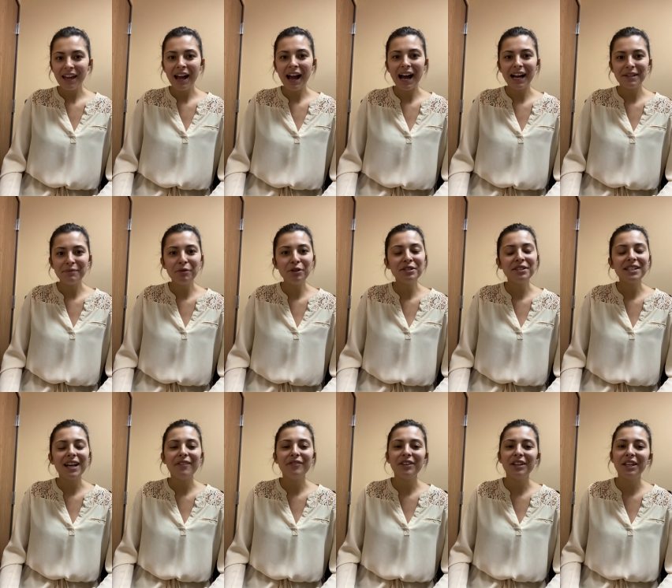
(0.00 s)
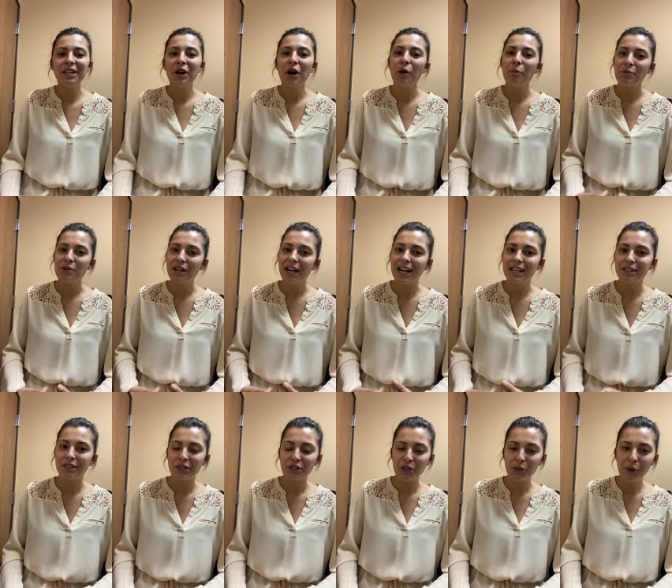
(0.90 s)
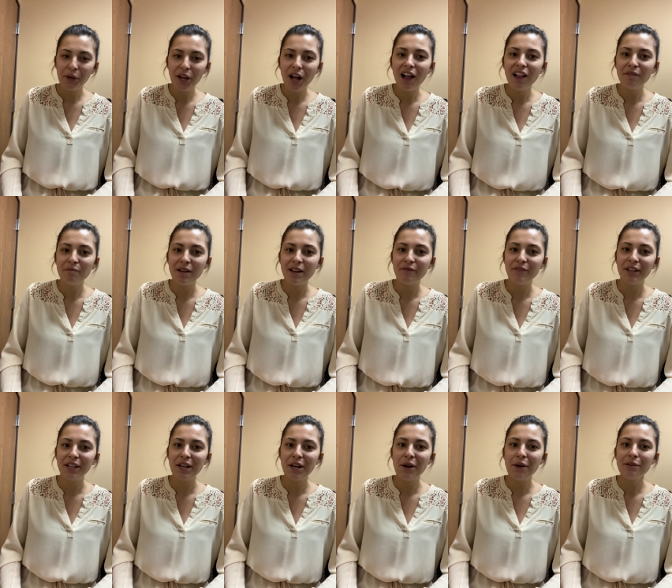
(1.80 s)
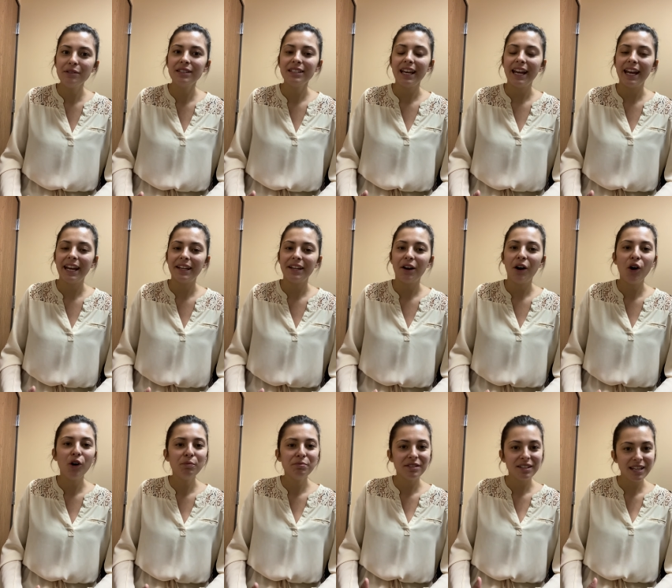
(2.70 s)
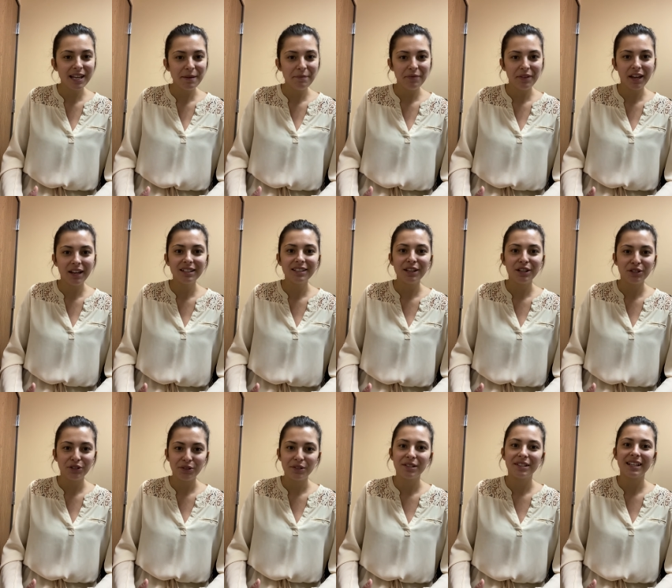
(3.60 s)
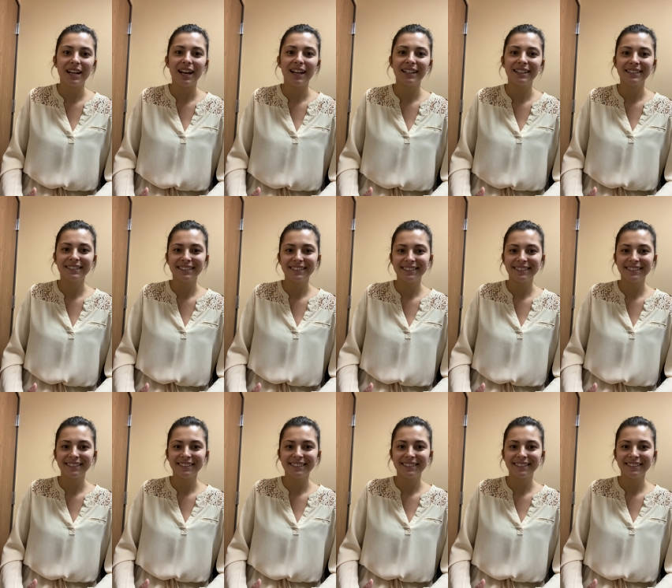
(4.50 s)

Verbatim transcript: I most definitely hope you guys enjoy all my videos and hope to keep things interesting.